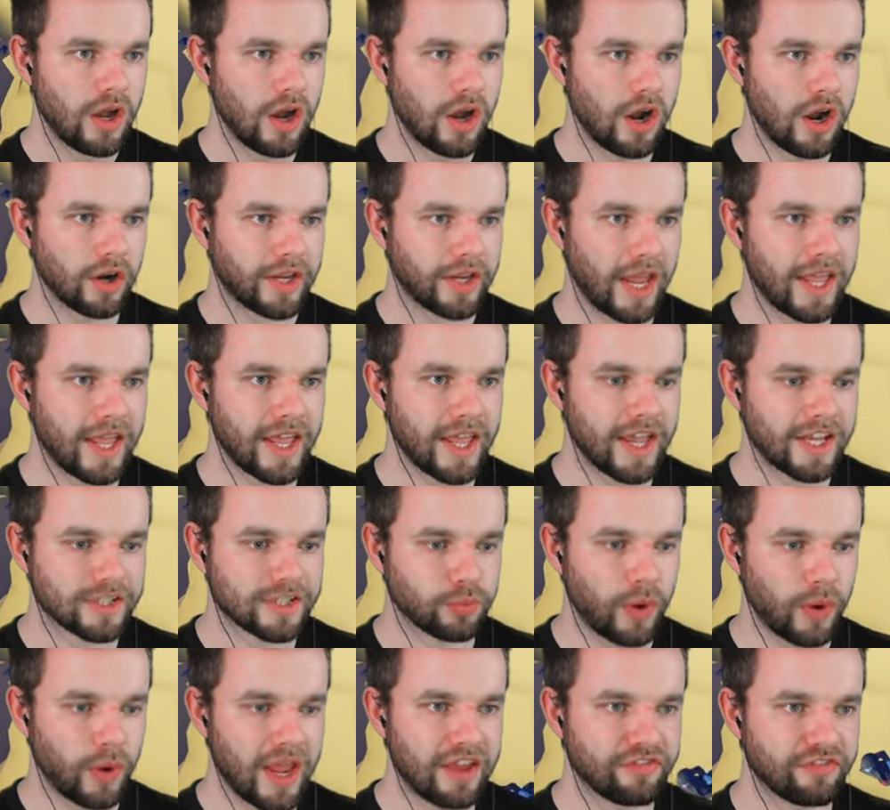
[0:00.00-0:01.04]
Okay, it is
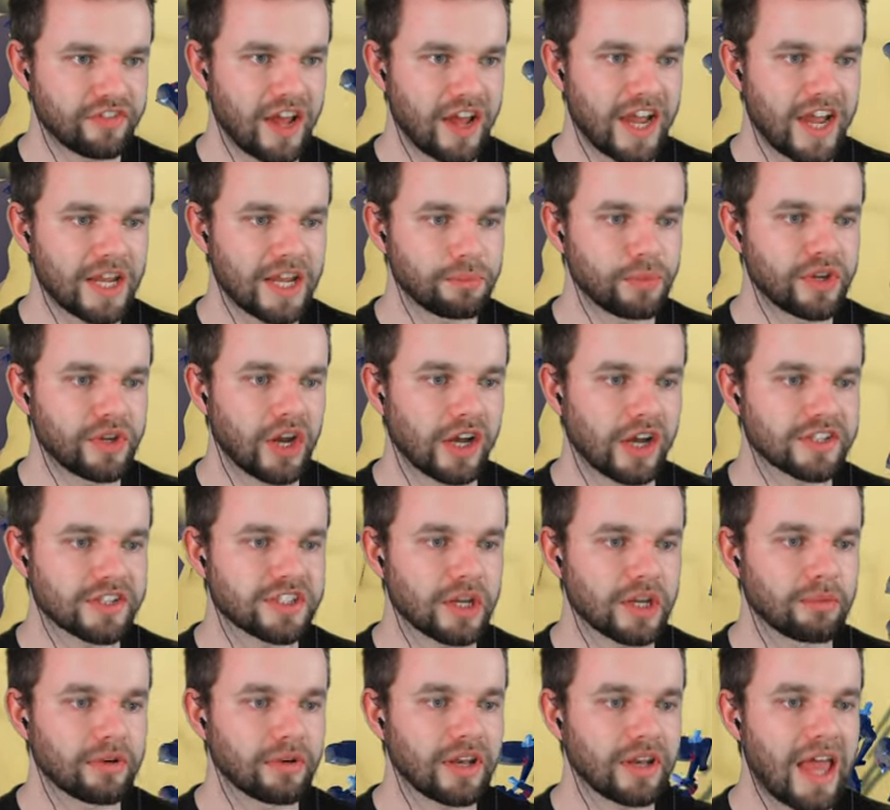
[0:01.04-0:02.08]
wave 9. We got
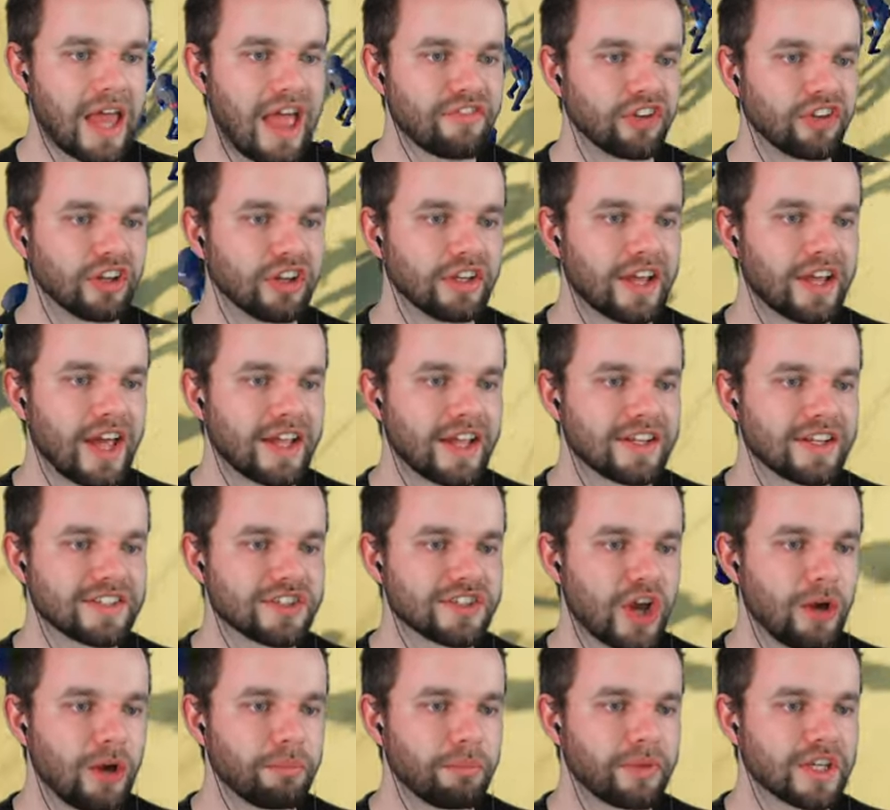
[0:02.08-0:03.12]
some level 9
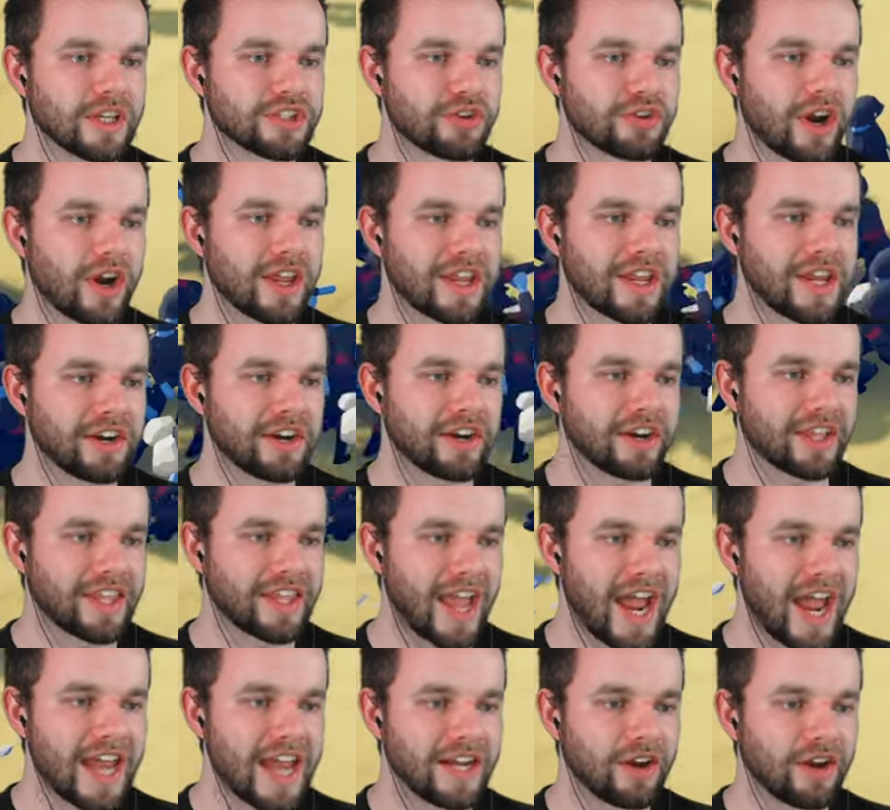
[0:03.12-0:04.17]
zombies right here
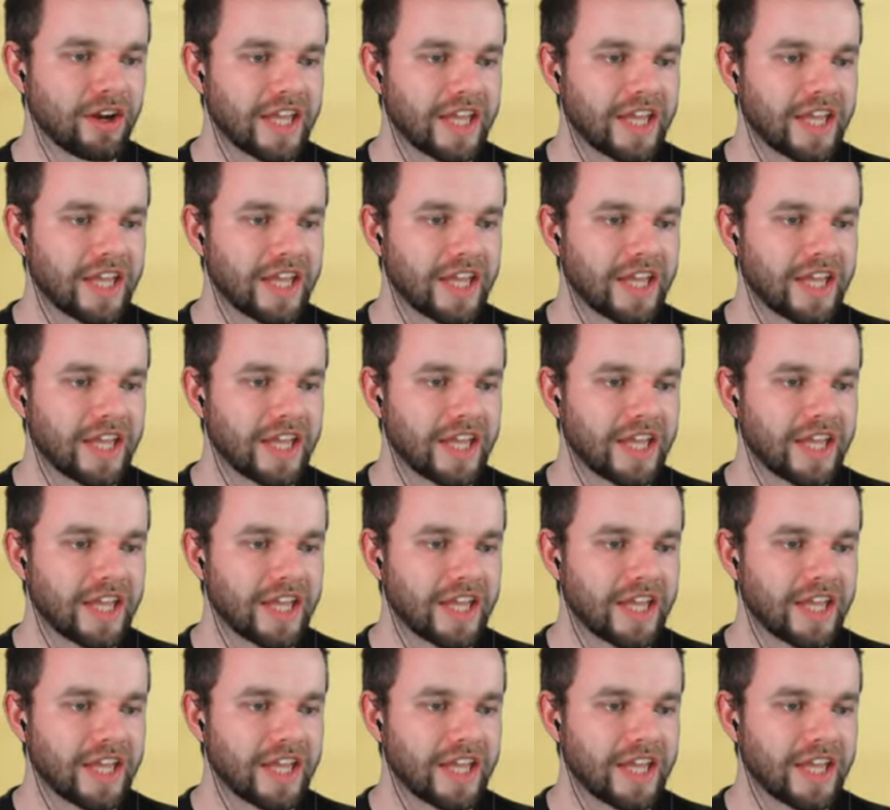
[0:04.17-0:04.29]
again.